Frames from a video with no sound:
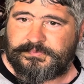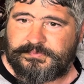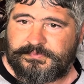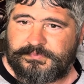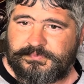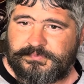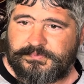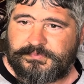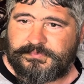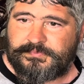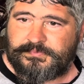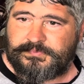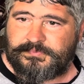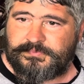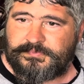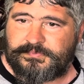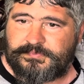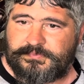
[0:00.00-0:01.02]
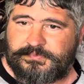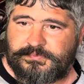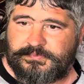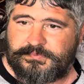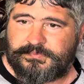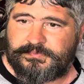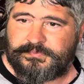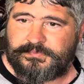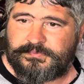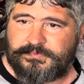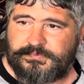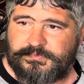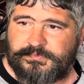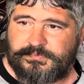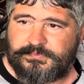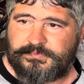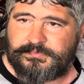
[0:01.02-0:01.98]
or higher, the figure ends its
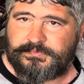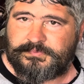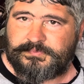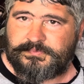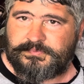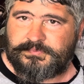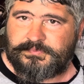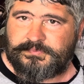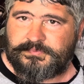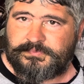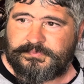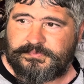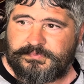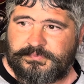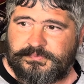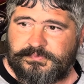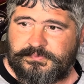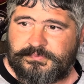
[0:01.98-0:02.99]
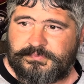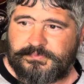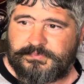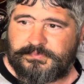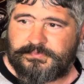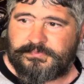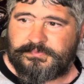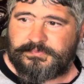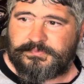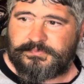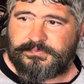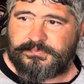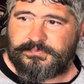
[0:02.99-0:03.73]
movement and lowers its attack value by